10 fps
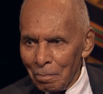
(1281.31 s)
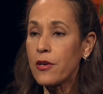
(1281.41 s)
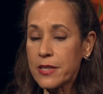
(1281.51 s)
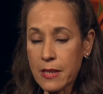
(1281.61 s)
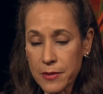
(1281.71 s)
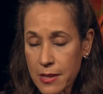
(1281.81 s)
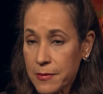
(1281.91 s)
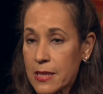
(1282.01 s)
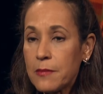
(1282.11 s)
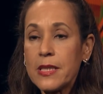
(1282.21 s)
Go to
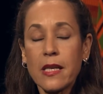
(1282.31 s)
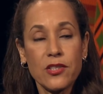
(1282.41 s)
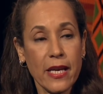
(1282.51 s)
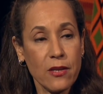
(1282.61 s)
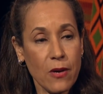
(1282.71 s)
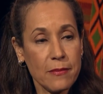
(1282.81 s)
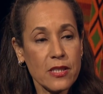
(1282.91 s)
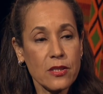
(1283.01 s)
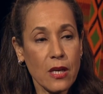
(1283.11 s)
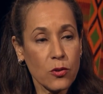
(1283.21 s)

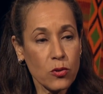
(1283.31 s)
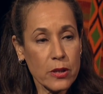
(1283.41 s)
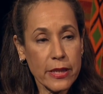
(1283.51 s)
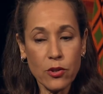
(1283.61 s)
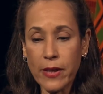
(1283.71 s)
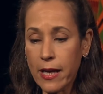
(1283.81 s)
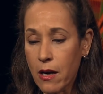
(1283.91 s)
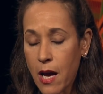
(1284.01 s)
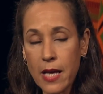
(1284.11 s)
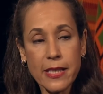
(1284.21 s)
www.jackierobinson.org. You'll get
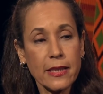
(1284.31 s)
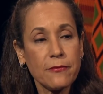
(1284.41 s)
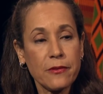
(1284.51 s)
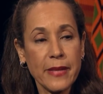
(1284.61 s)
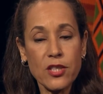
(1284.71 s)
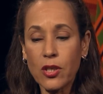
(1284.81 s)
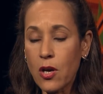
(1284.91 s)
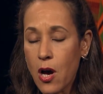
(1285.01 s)
our contact information.